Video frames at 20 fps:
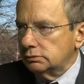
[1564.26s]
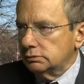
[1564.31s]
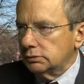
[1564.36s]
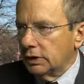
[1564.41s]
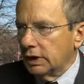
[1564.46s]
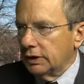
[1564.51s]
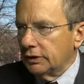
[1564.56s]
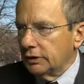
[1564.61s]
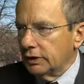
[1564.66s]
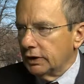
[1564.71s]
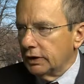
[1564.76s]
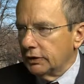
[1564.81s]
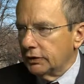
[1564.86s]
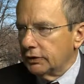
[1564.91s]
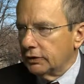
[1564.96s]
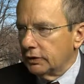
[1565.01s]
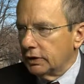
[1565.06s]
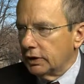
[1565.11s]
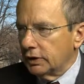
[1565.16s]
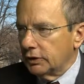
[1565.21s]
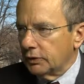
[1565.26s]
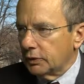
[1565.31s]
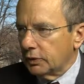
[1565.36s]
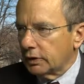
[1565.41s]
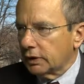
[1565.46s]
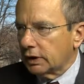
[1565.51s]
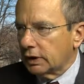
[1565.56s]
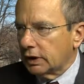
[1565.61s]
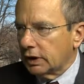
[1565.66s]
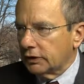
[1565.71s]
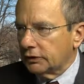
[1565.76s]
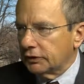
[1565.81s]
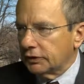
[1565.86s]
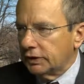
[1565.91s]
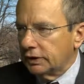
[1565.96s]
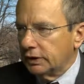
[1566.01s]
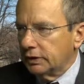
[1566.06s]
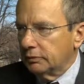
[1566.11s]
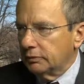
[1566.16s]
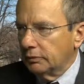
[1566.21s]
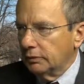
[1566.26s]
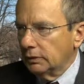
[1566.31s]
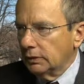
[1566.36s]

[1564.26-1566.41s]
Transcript: And you're working as a team.